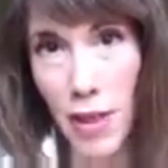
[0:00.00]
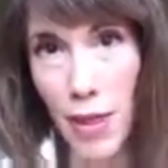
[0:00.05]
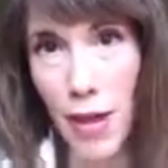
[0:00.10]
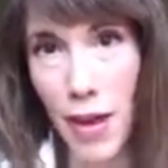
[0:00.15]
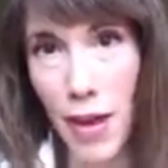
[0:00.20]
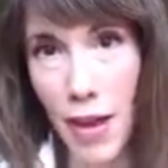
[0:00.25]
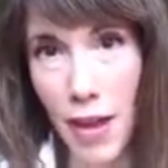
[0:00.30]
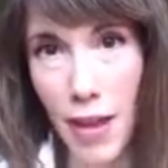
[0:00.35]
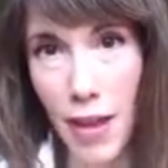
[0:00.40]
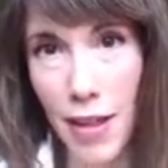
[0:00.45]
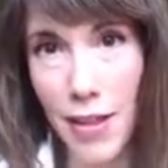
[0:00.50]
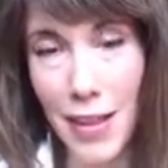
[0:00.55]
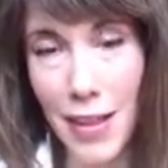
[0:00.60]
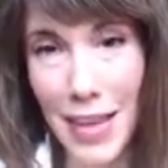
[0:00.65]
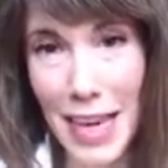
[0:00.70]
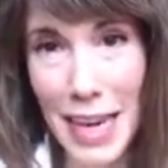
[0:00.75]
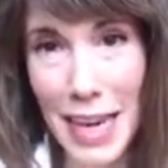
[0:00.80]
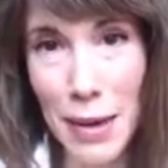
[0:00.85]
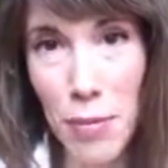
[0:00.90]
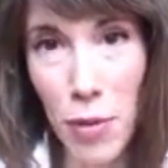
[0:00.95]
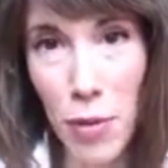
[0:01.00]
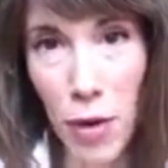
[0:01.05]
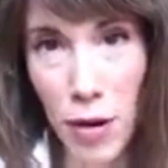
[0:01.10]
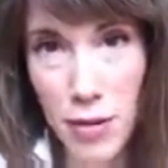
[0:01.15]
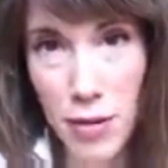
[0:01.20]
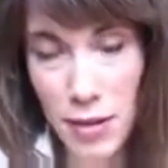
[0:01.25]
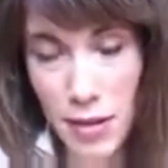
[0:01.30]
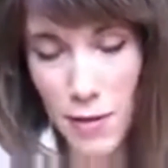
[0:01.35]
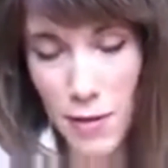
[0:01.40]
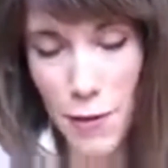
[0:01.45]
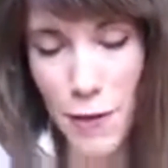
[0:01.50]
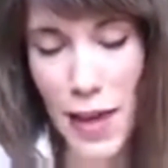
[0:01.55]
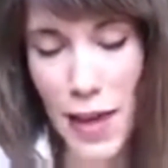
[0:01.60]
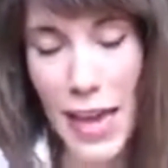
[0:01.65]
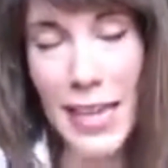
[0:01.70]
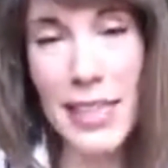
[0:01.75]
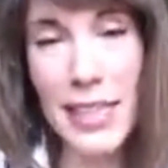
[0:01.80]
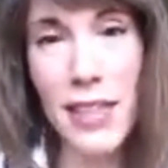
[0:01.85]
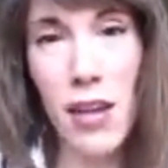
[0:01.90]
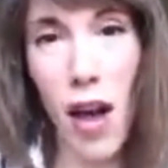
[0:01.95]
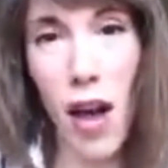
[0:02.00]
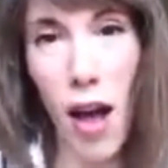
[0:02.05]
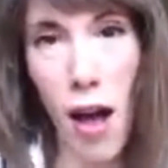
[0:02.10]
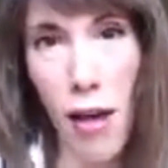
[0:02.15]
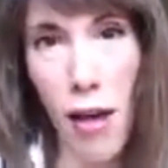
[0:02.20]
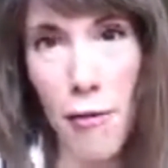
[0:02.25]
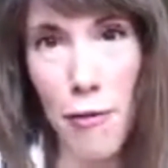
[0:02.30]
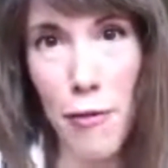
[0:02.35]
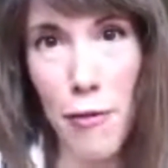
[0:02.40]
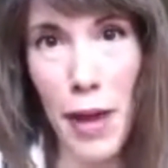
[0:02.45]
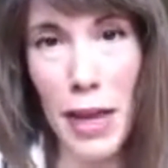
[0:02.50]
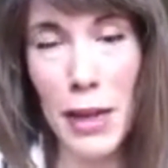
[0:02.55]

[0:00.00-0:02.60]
the keyboard, the face off,